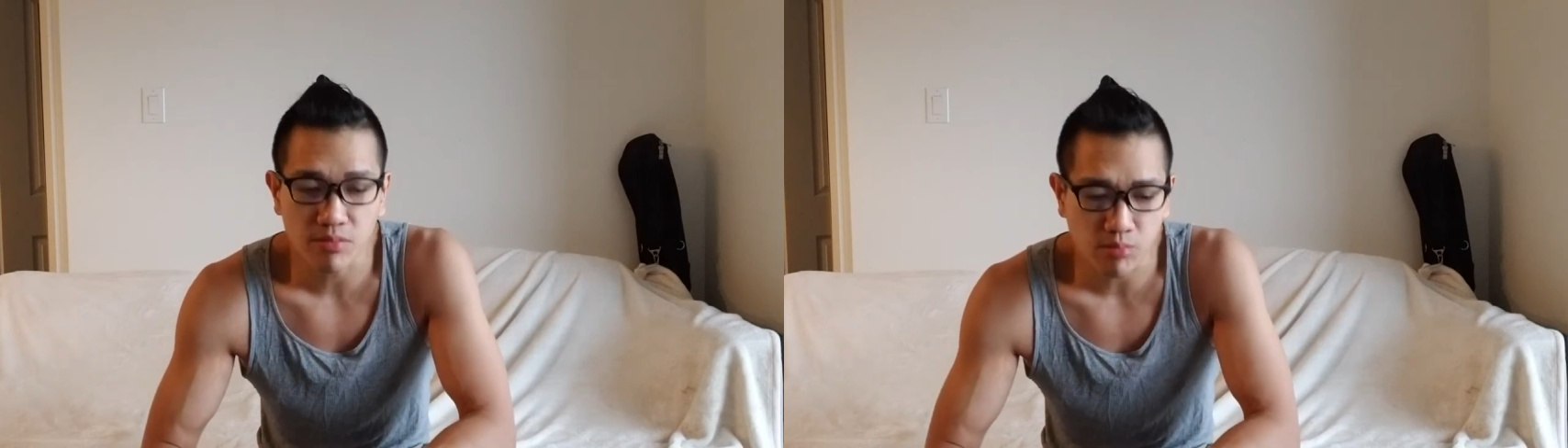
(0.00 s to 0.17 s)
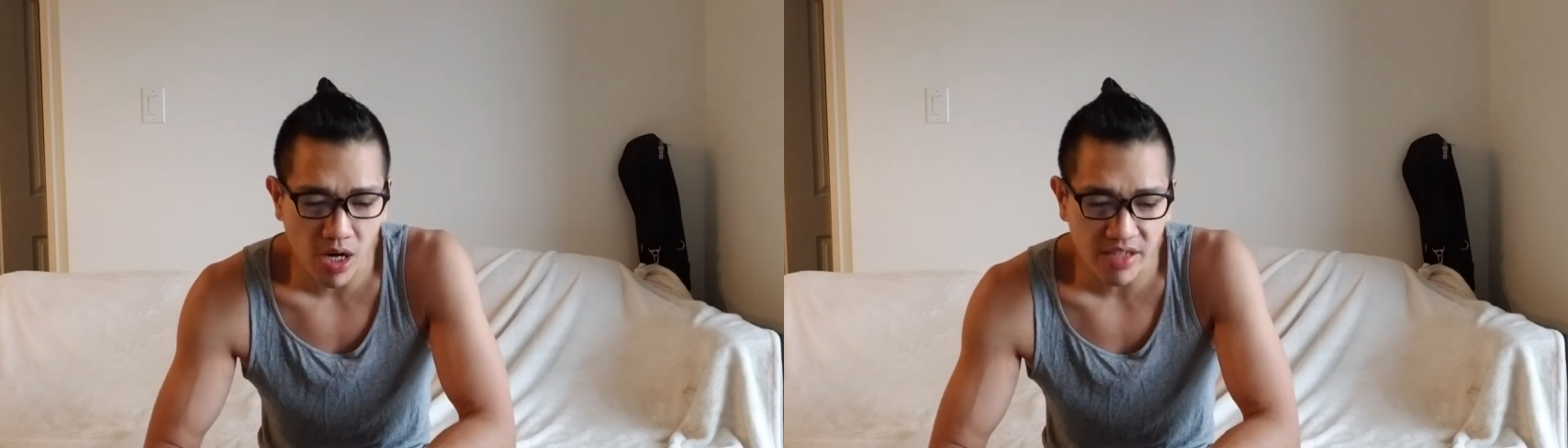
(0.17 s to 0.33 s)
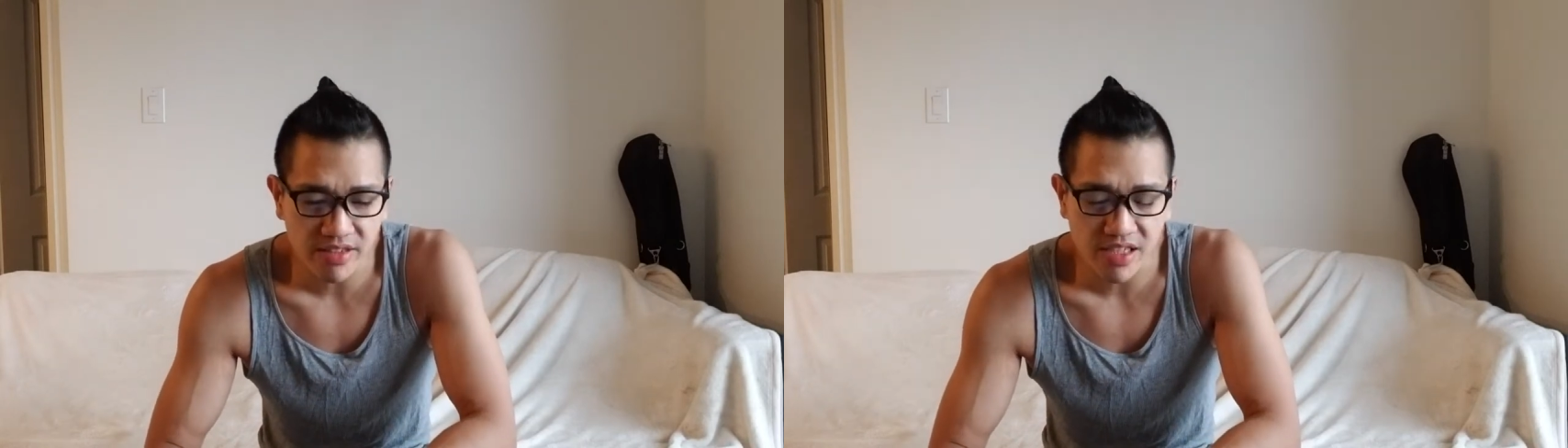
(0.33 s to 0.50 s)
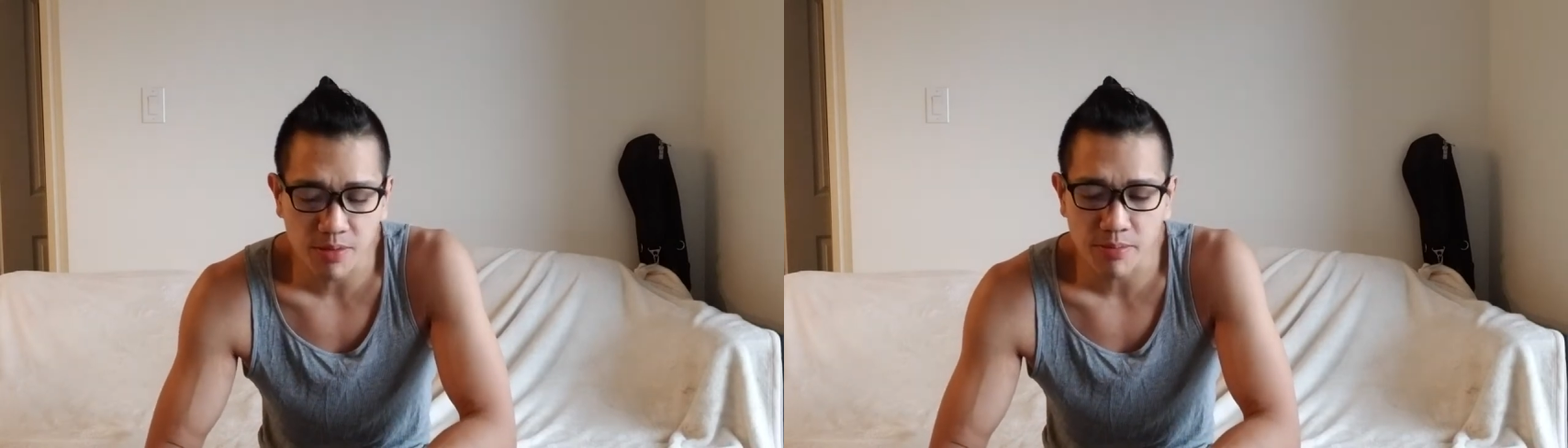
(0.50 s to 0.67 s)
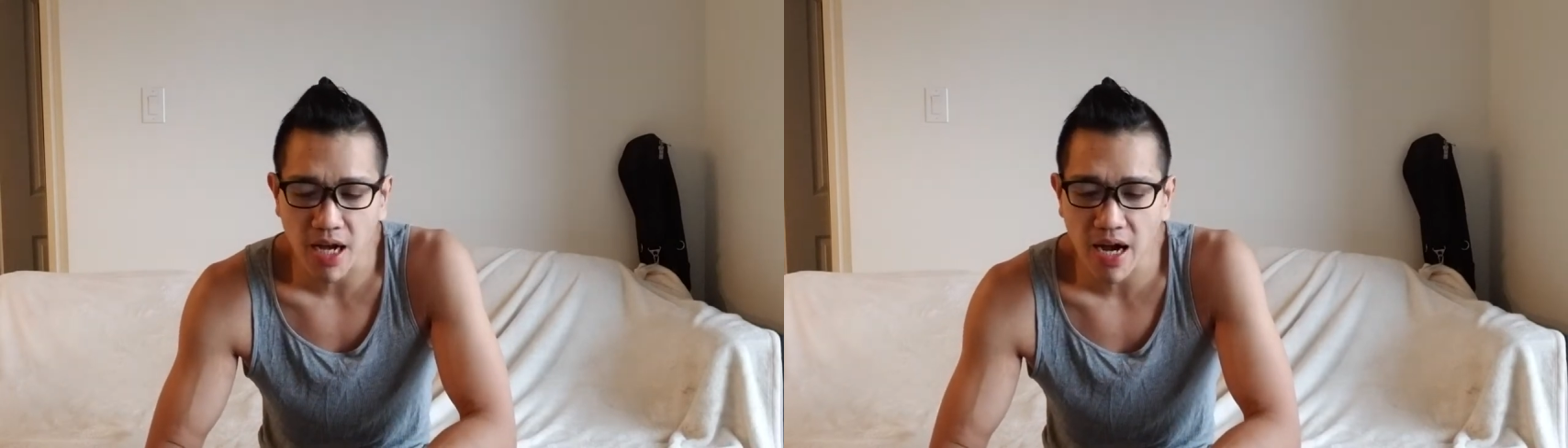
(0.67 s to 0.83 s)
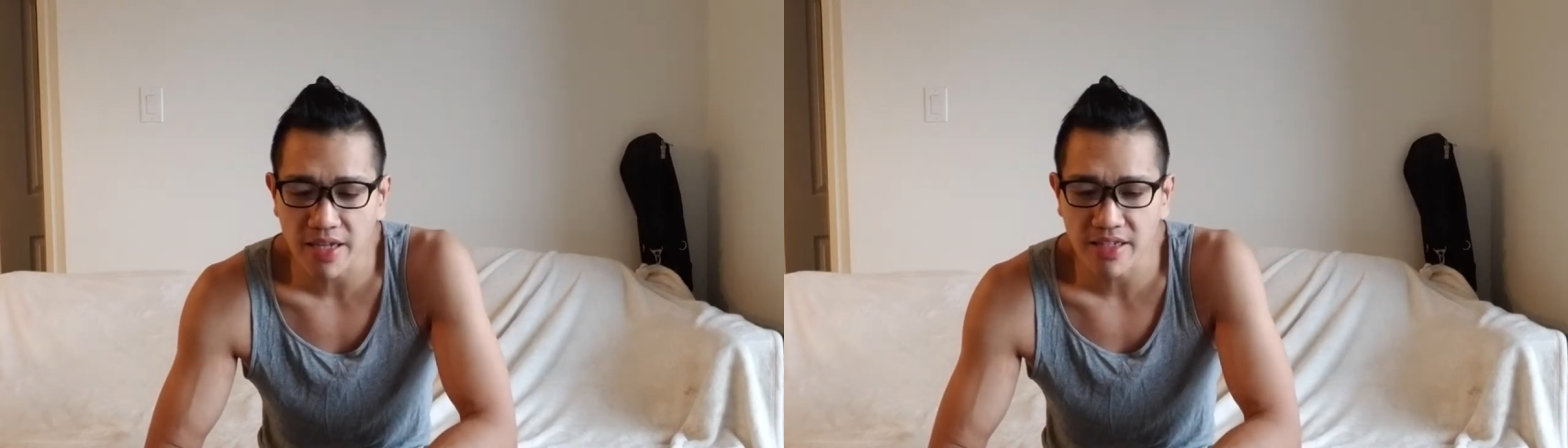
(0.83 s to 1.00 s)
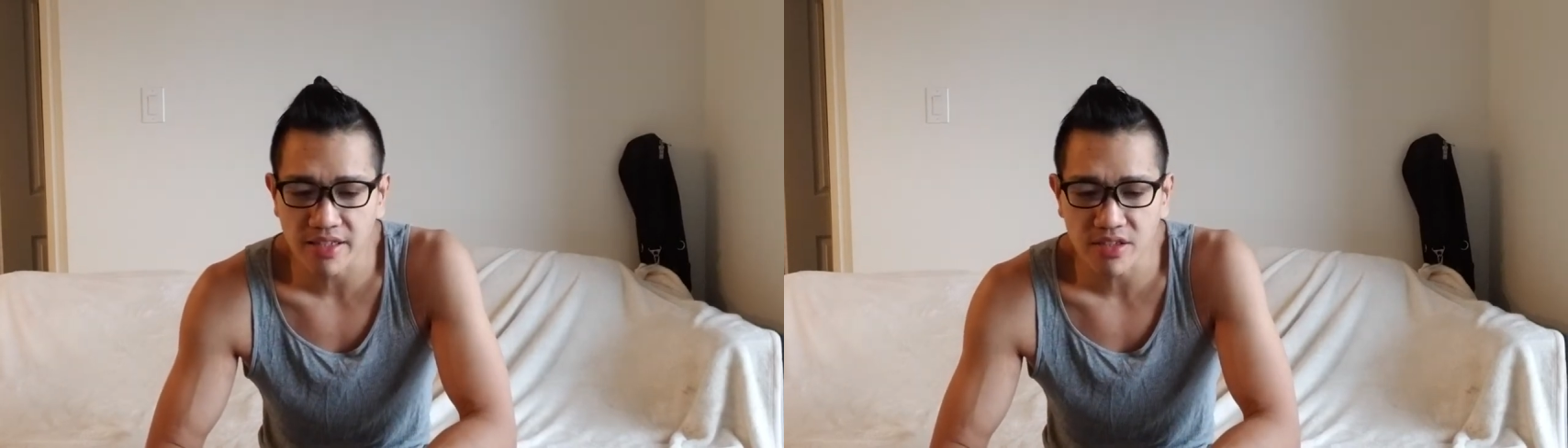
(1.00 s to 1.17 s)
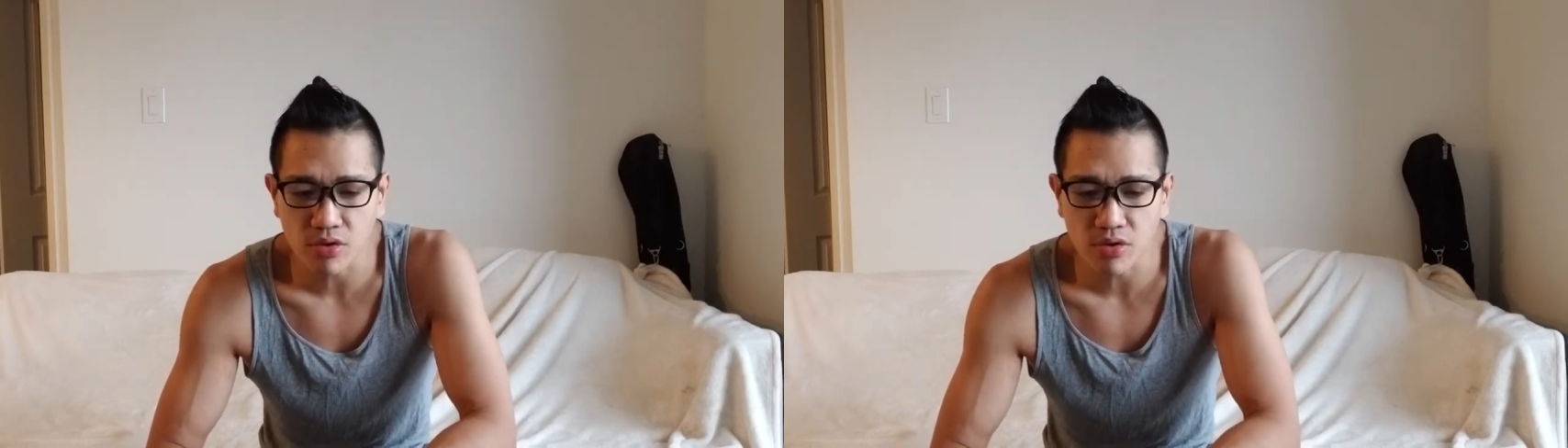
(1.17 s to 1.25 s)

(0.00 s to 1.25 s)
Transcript: process behind this